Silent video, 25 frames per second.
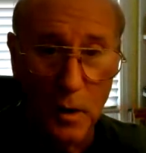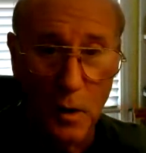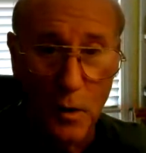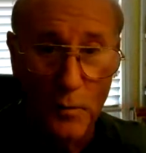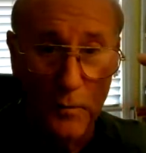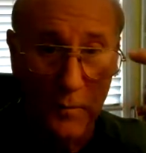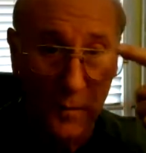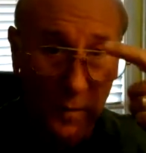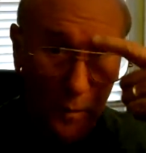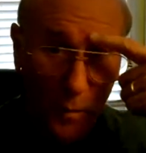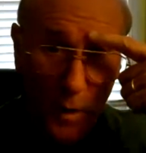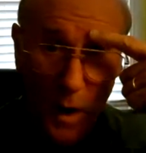
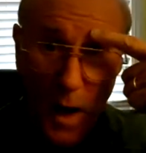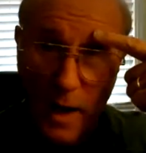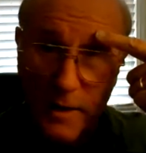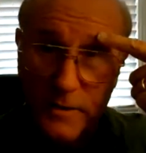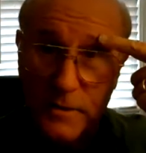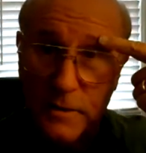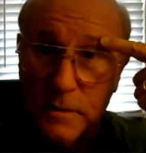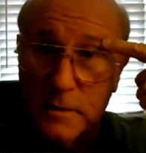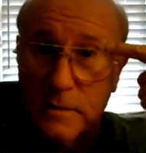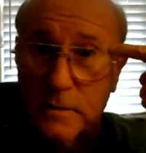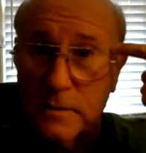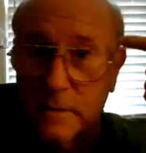over, well, I
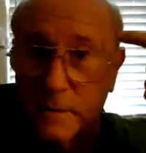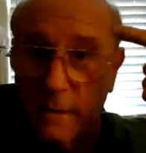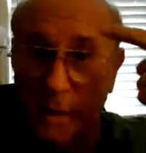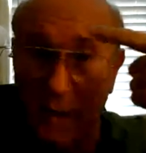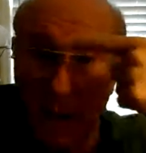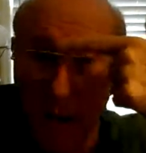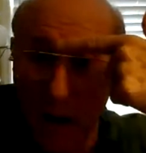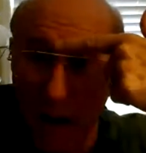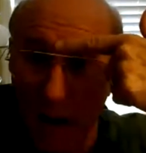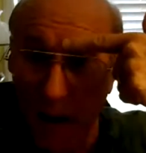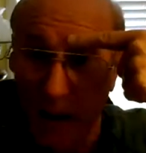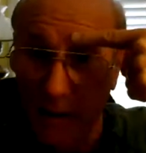just, see
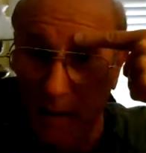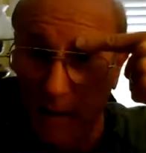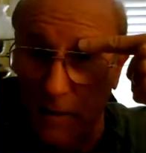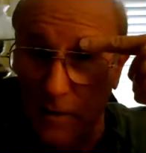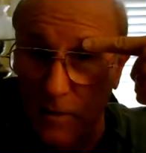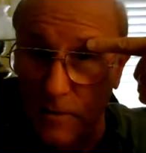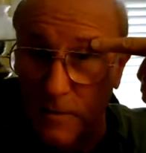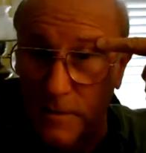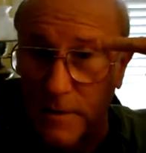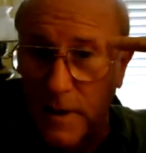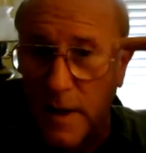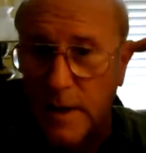there, I had to
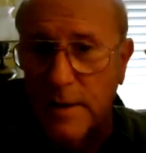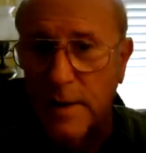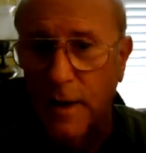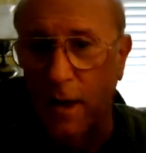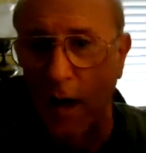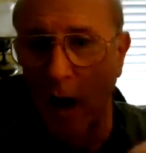use that.